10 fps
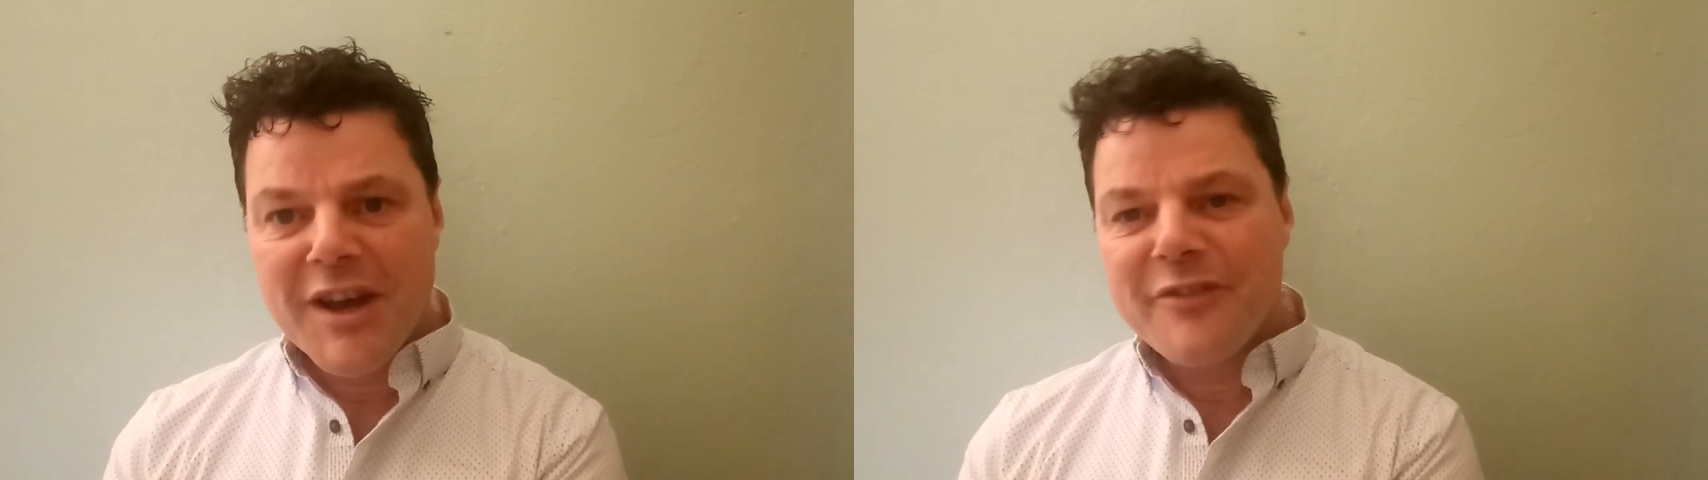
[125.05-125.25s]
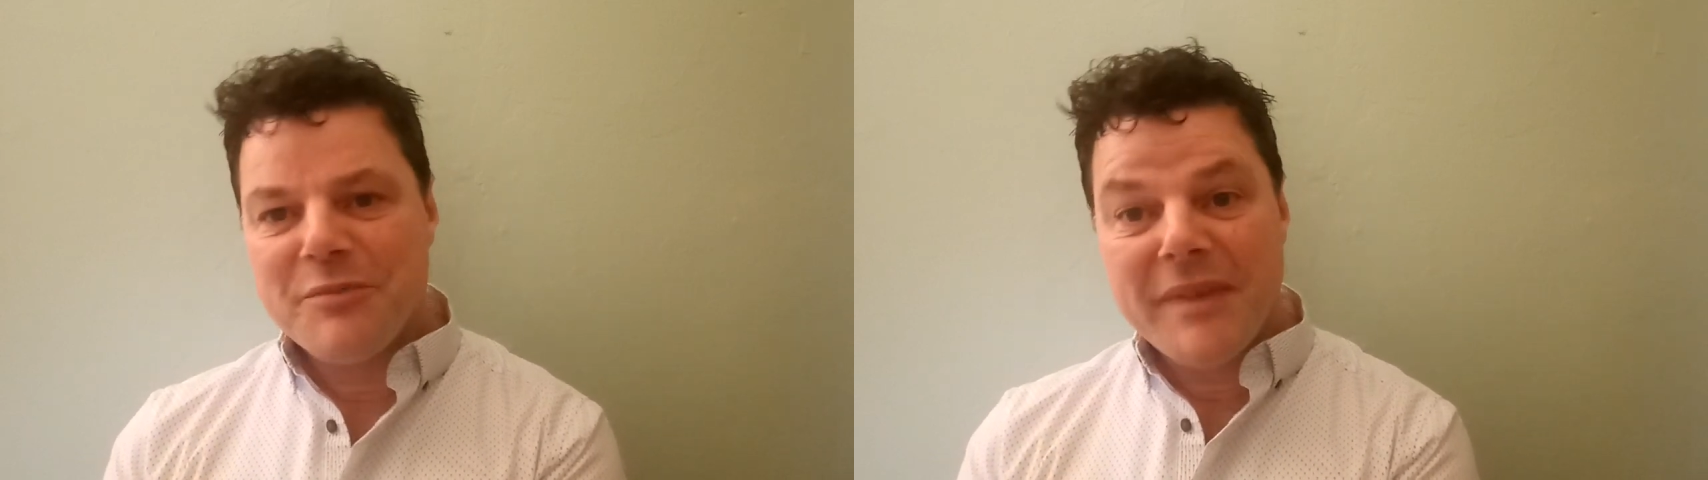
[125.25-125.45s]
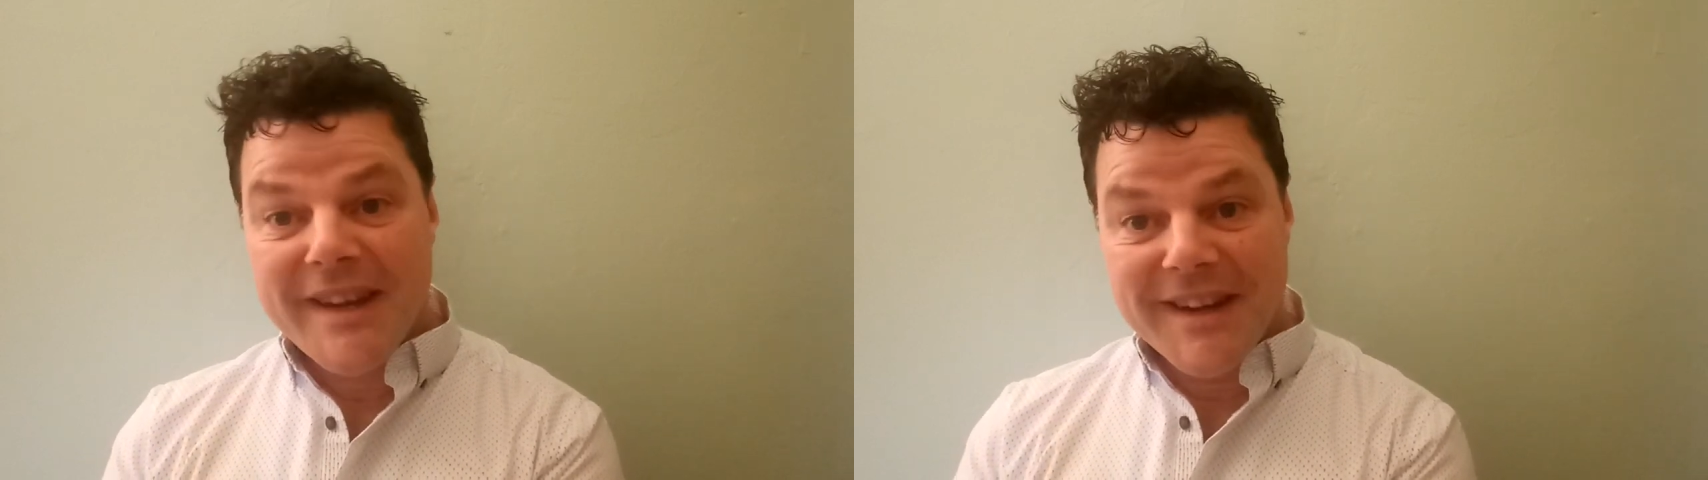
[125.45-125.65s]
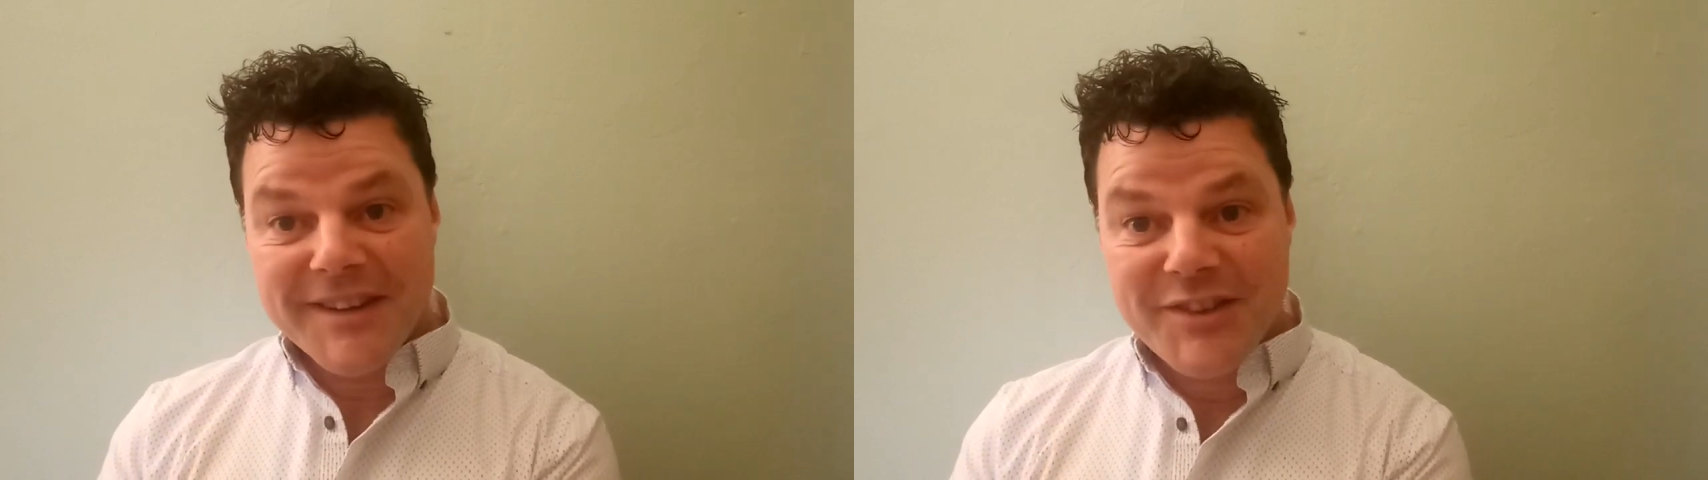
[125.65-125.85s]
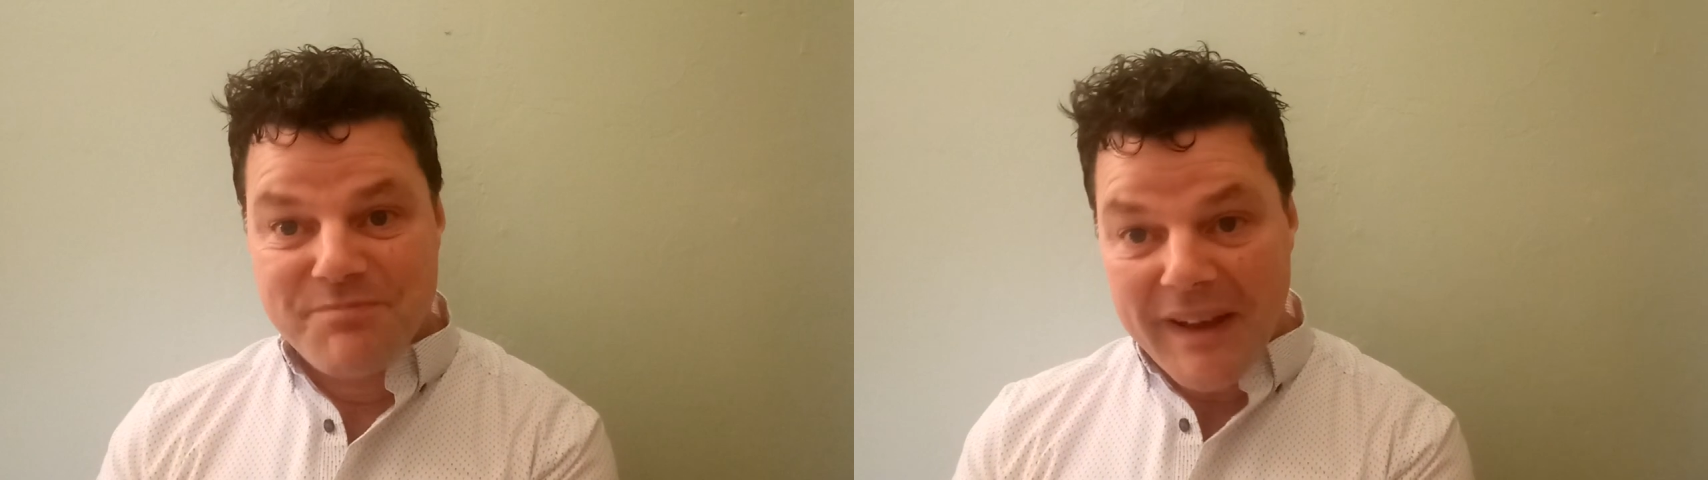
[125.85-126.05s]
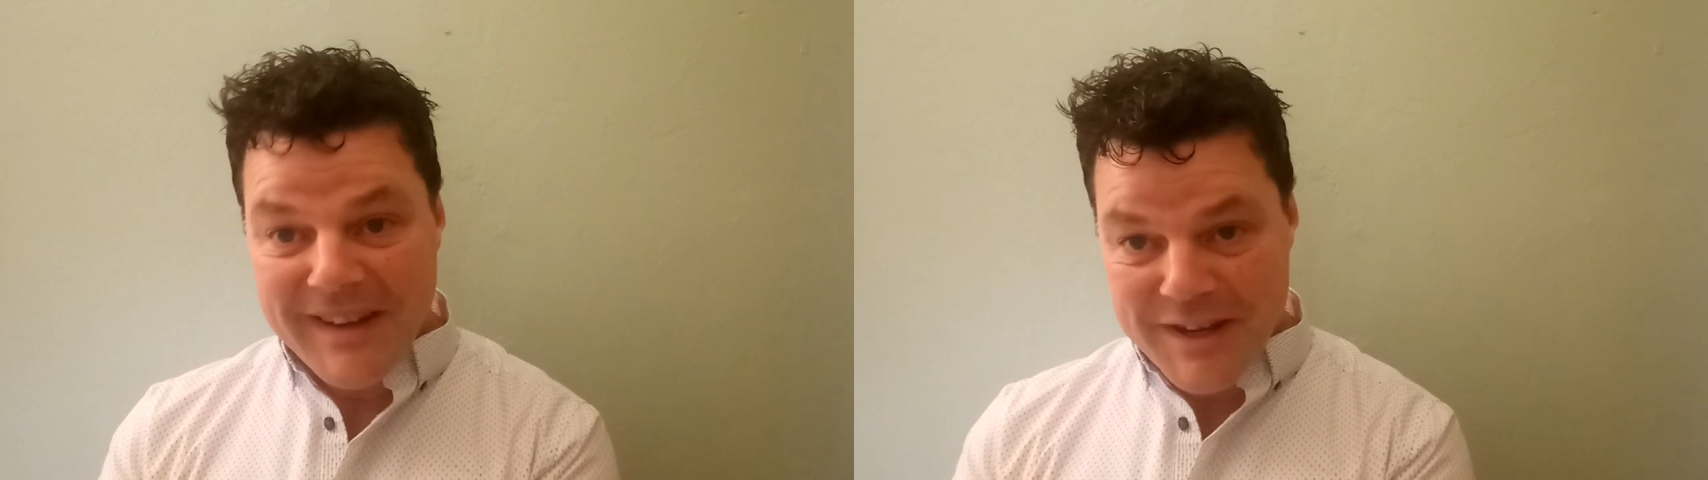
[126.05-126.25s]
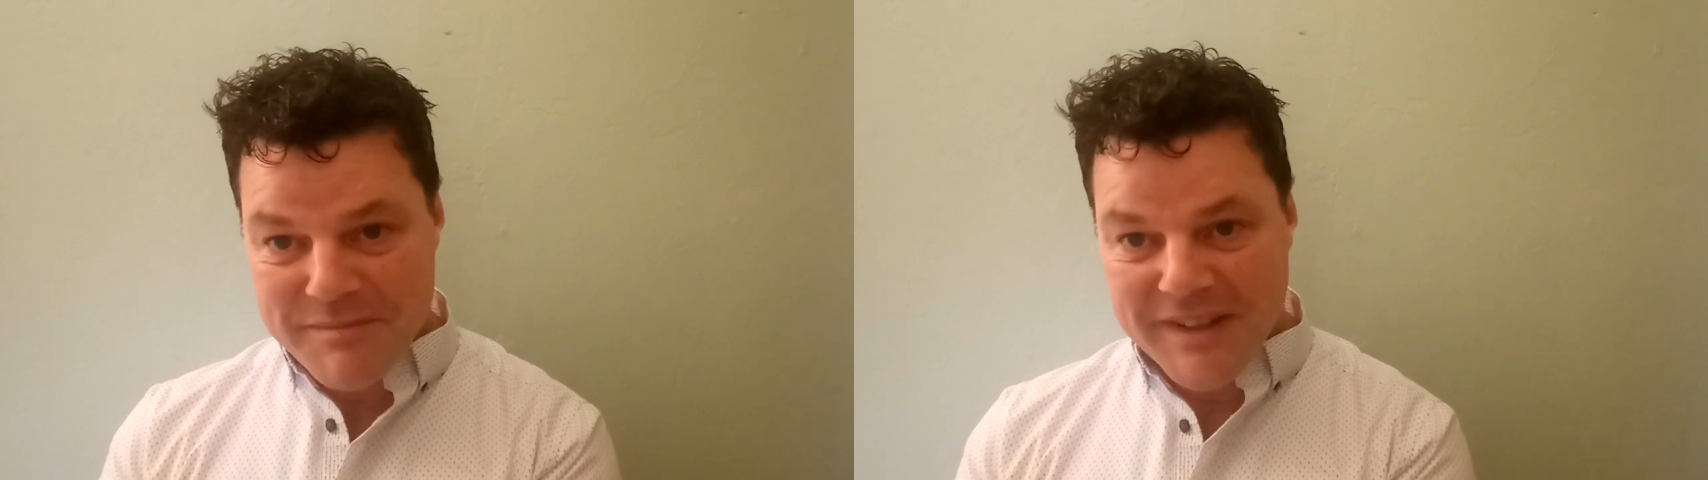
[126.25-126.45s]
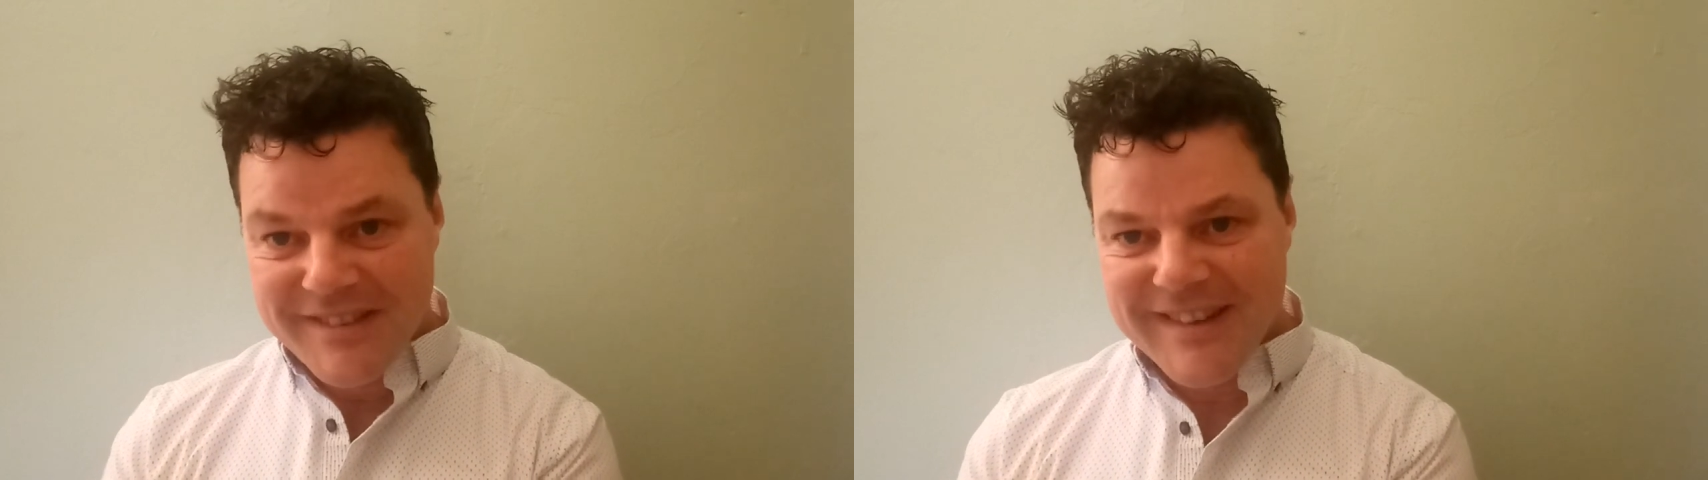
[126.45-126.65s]
for making
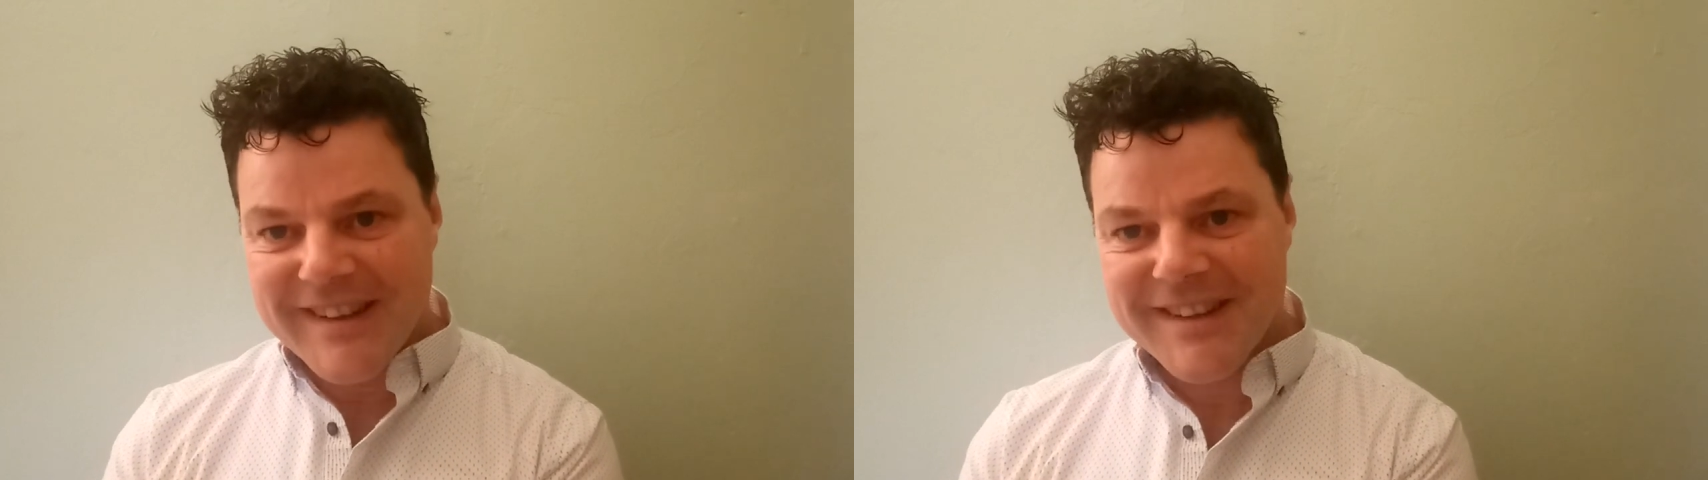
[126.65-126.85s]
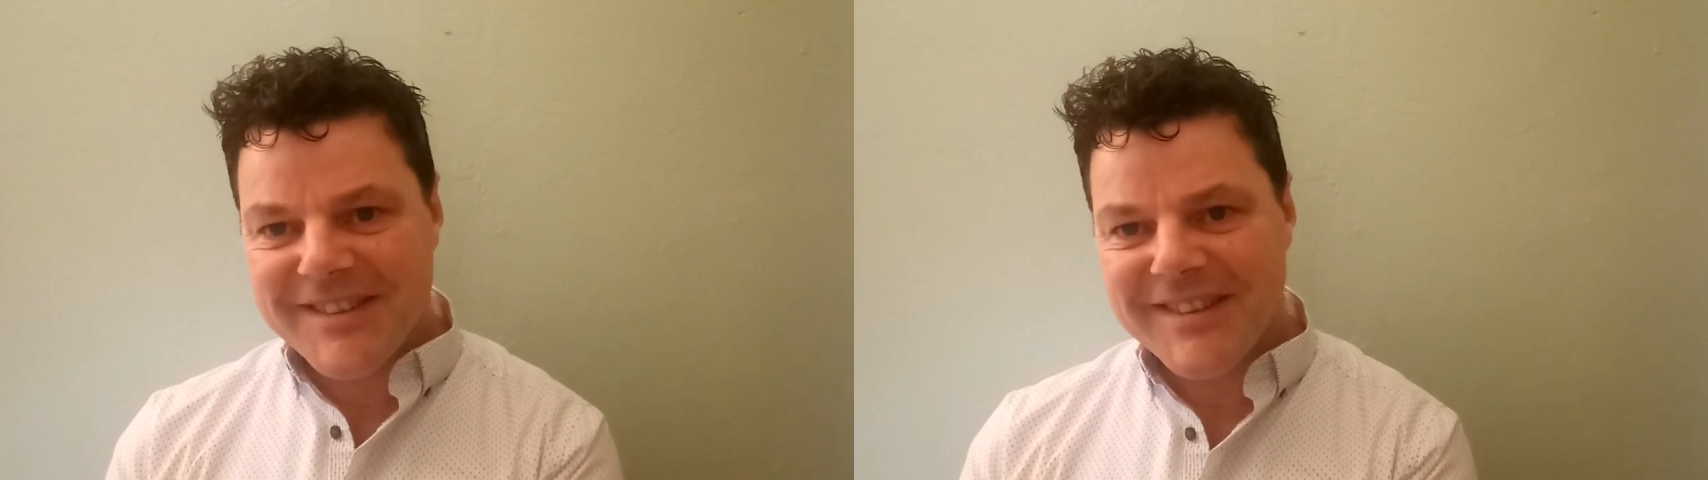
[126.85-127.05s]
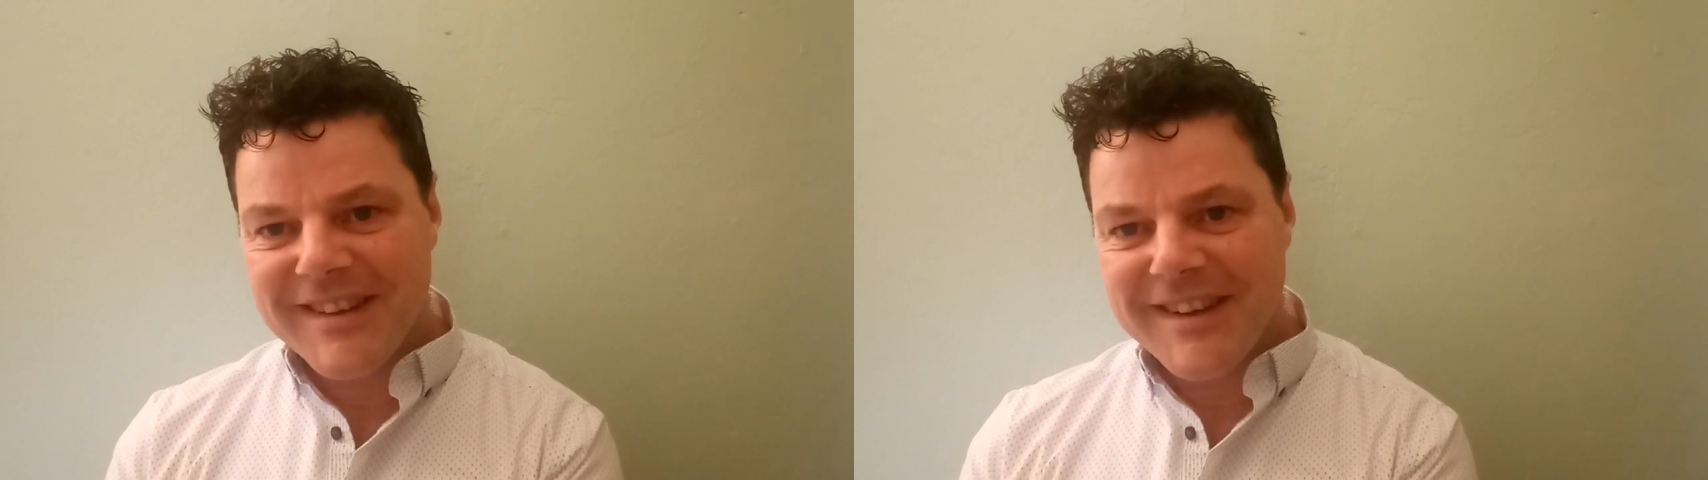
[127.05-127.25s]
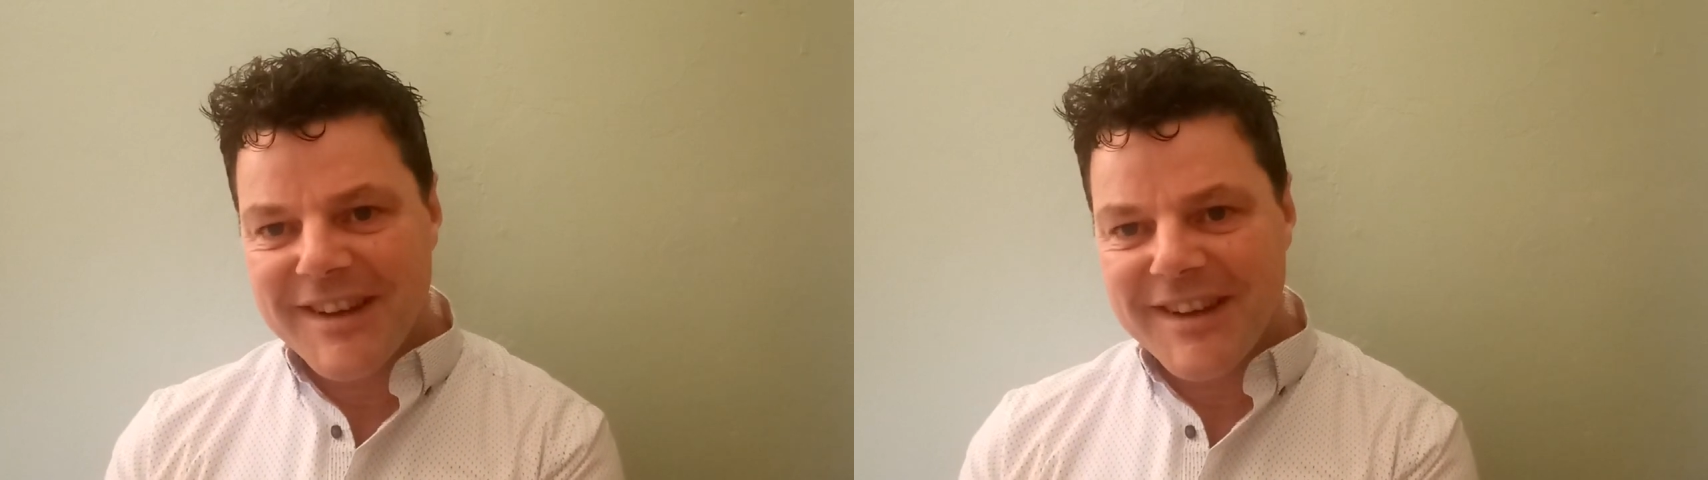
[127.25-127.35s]
spelling mistakes.